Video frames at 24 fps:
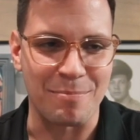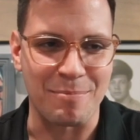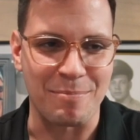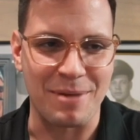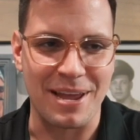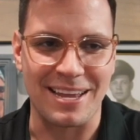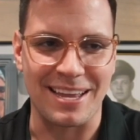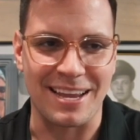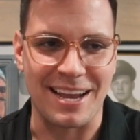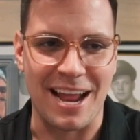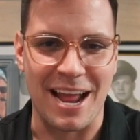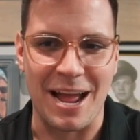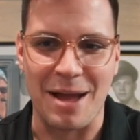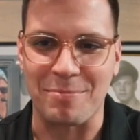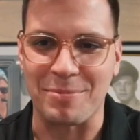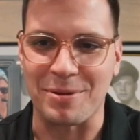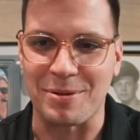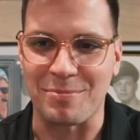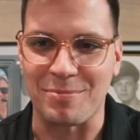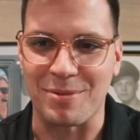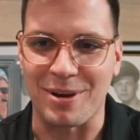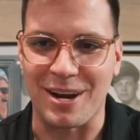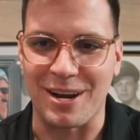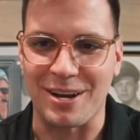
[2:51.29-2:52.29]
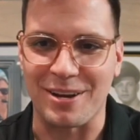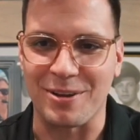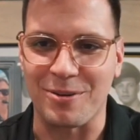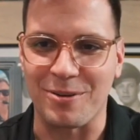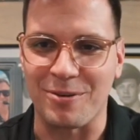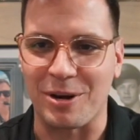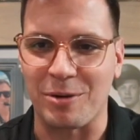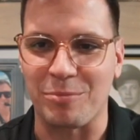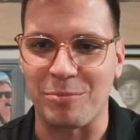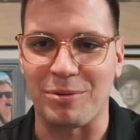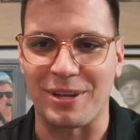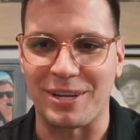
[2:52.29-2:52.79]
make it happen, but I
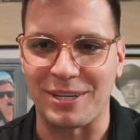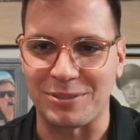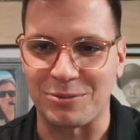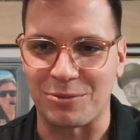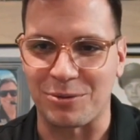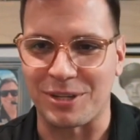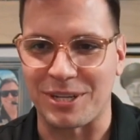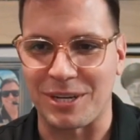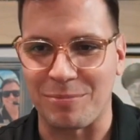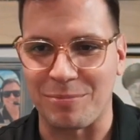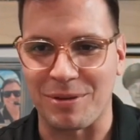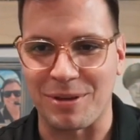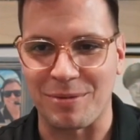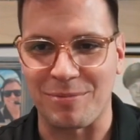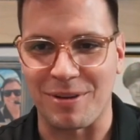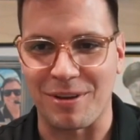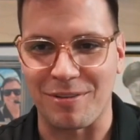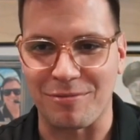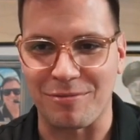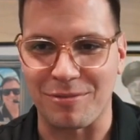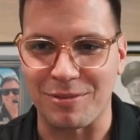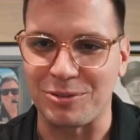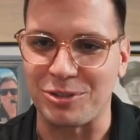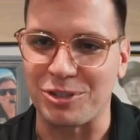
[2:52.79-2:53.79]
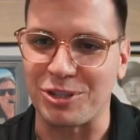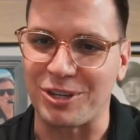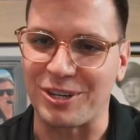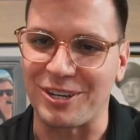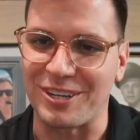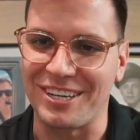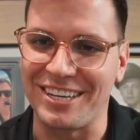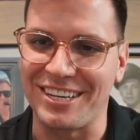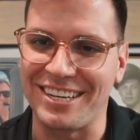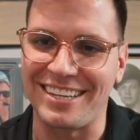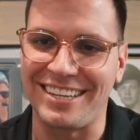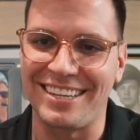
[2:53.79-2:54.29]
knew airplanes were going to be in my
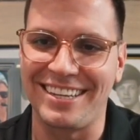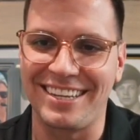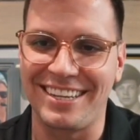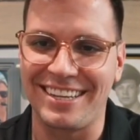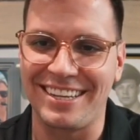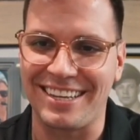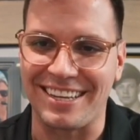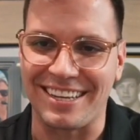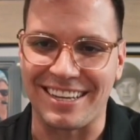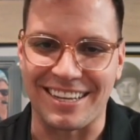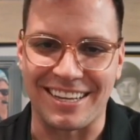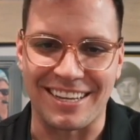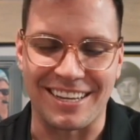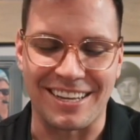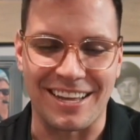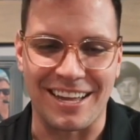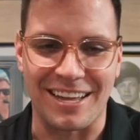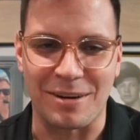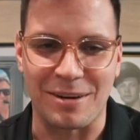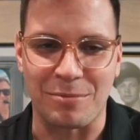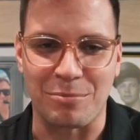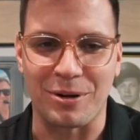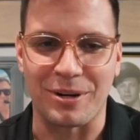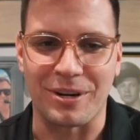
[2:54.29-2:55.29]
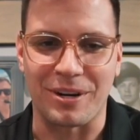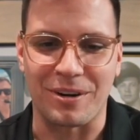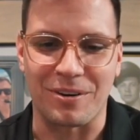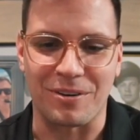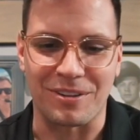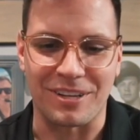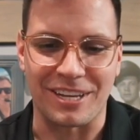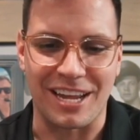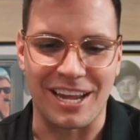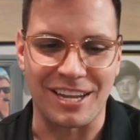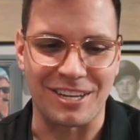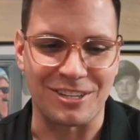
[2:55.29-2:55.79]
future at a pretty
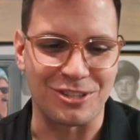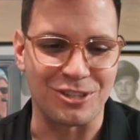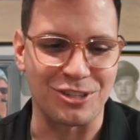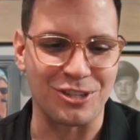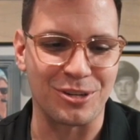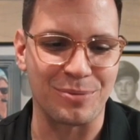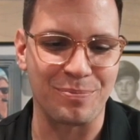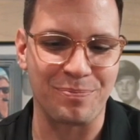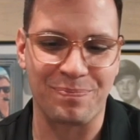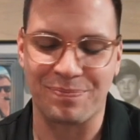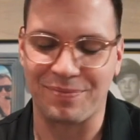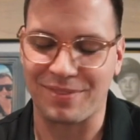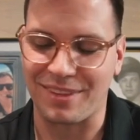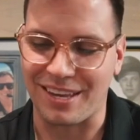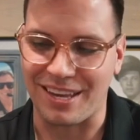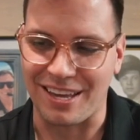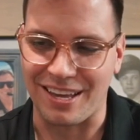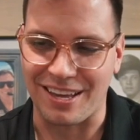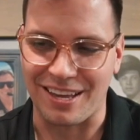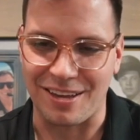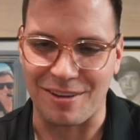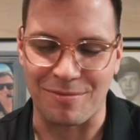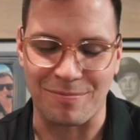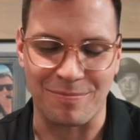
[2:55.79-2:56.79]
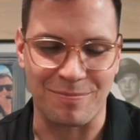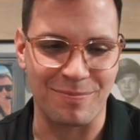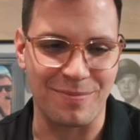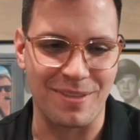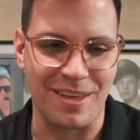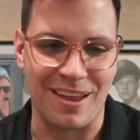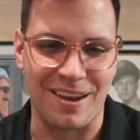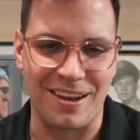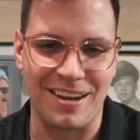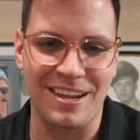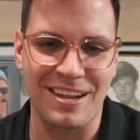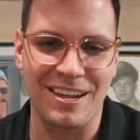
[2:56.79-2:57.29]
early age.
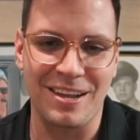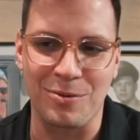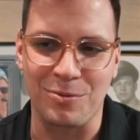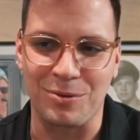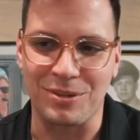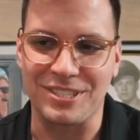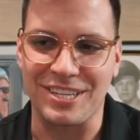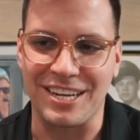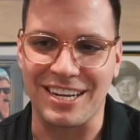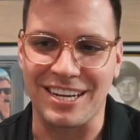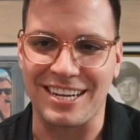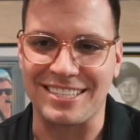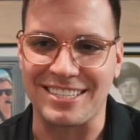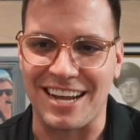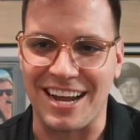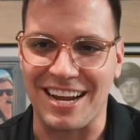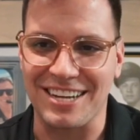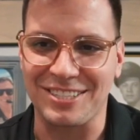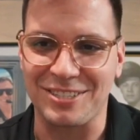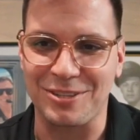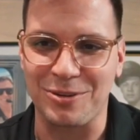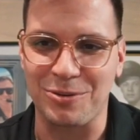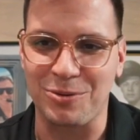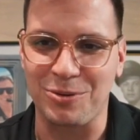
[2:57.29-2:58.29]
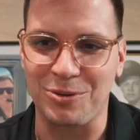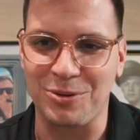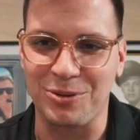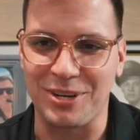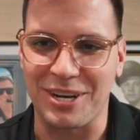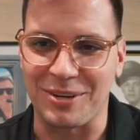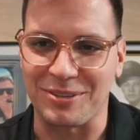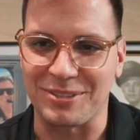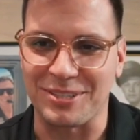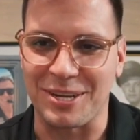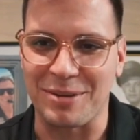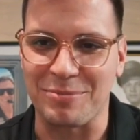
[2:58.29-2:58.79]
Once I got to high school
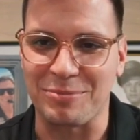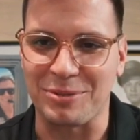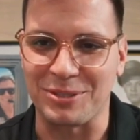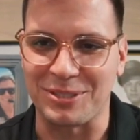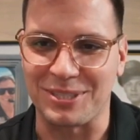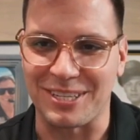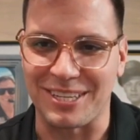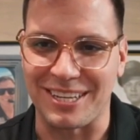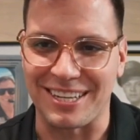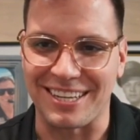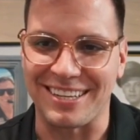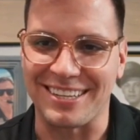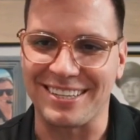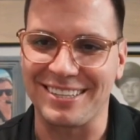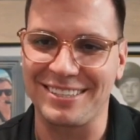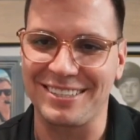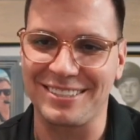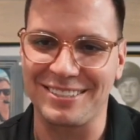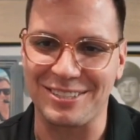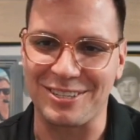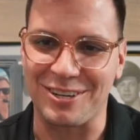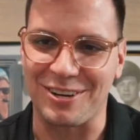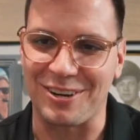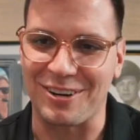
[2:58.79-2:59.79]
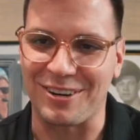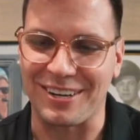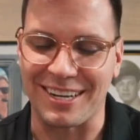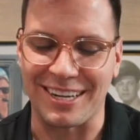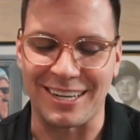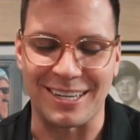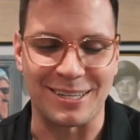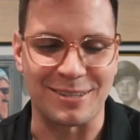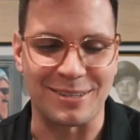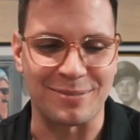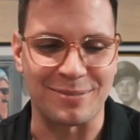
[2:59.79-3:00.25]
and I was able to start,